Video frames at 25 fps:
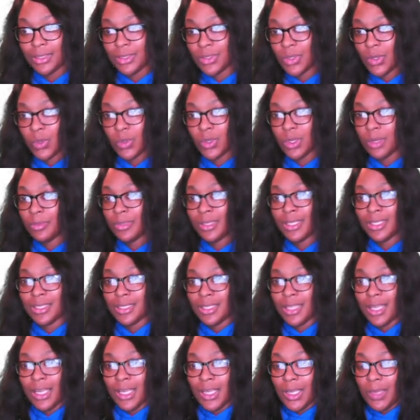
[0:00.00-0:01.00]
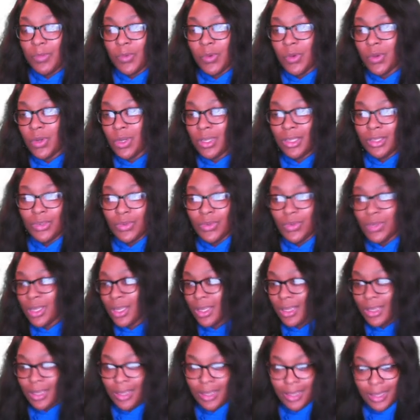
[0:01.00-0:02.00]
So I mean, it's like, come on, you
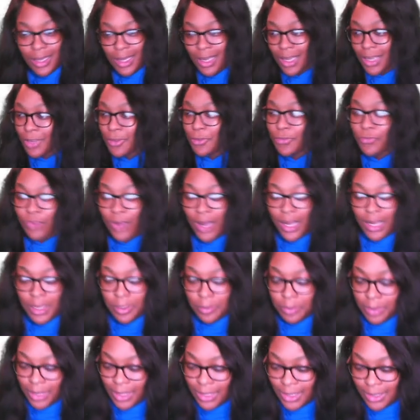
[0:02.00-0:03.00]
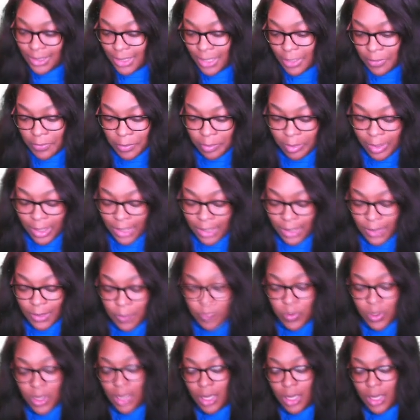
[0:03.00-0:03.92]
get you fighting up against everybody.